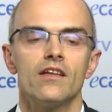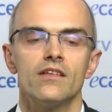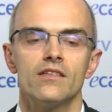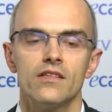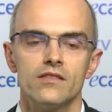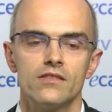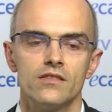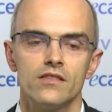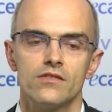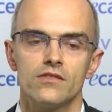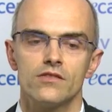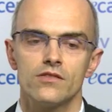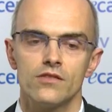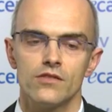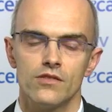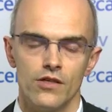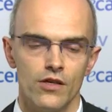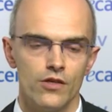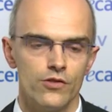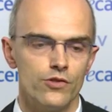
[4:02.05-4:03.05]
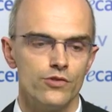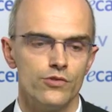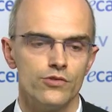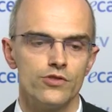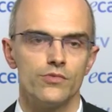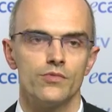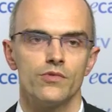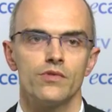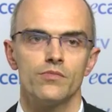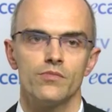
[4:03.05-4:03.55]
This is
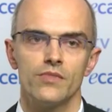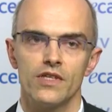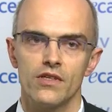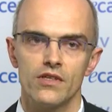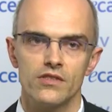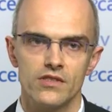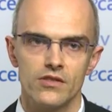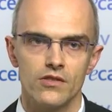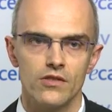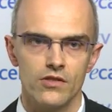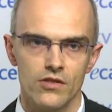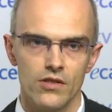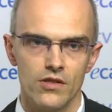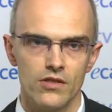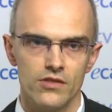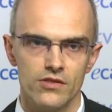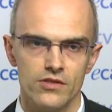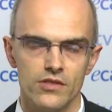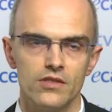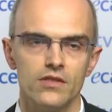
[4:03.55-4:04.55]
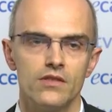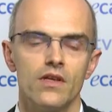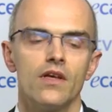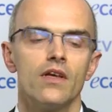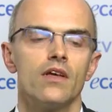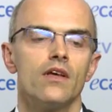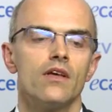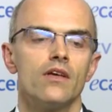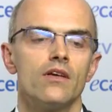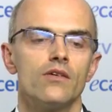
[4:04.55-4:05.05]
unusual because in oncology,
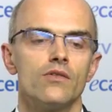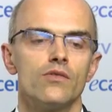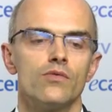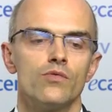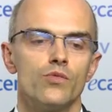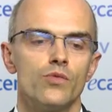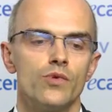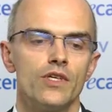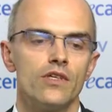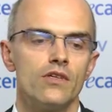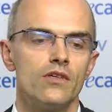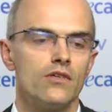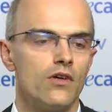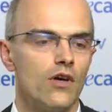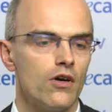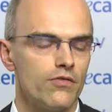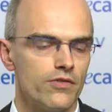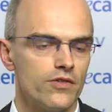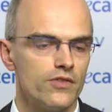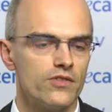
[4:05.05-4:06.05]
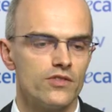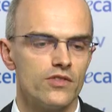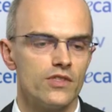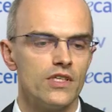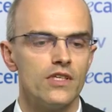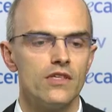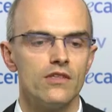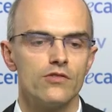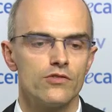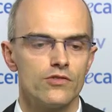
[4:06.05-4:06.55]
we often
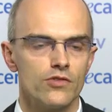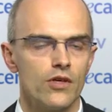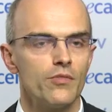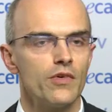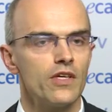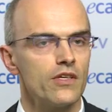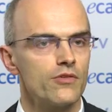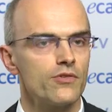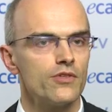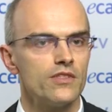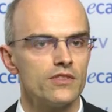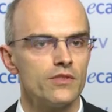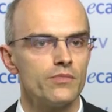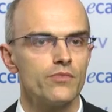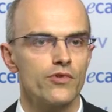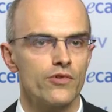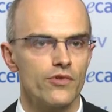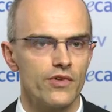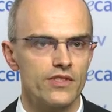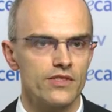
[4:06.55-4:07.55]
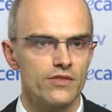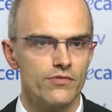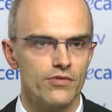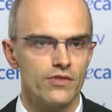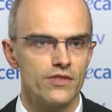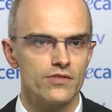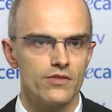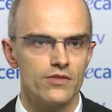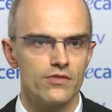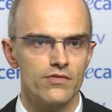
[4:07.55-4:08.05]
see some increase in
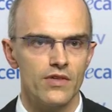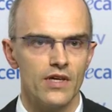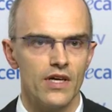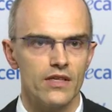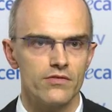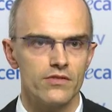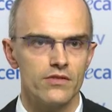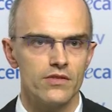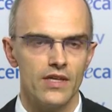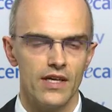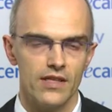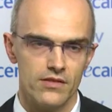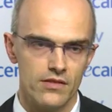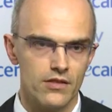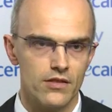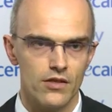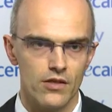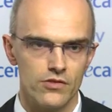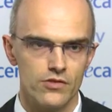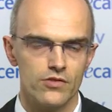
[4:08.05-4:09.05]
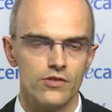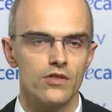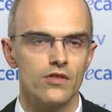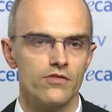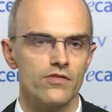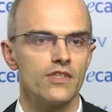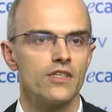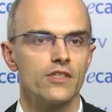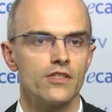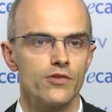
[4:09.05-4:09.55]
progression-free survival at the cost
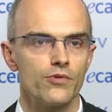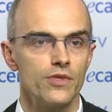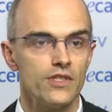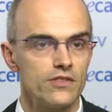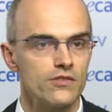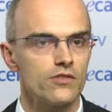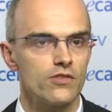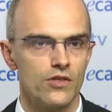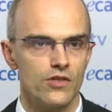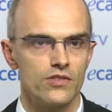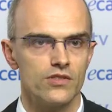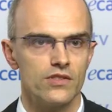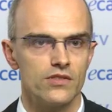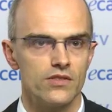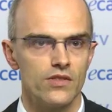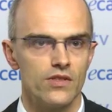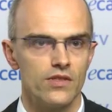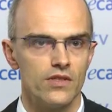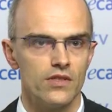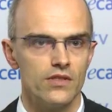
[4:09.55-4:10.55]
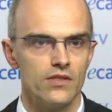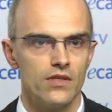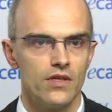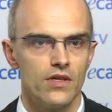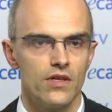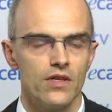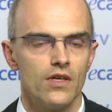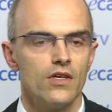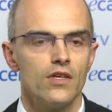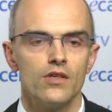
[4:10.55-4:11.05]
of increased toxicity,
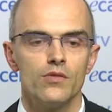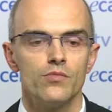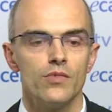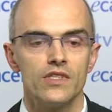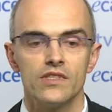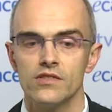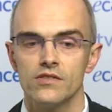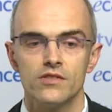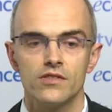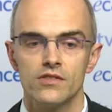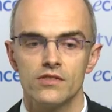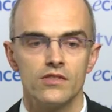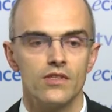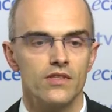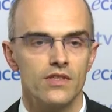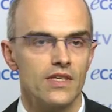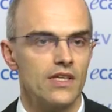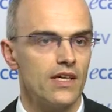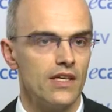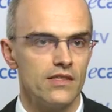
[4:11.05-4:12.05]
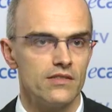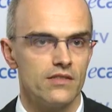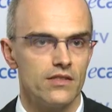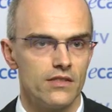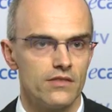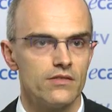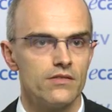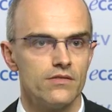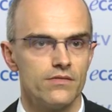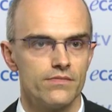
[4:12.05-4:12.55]
but this is not the case
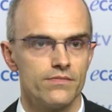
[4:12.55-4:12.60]
here.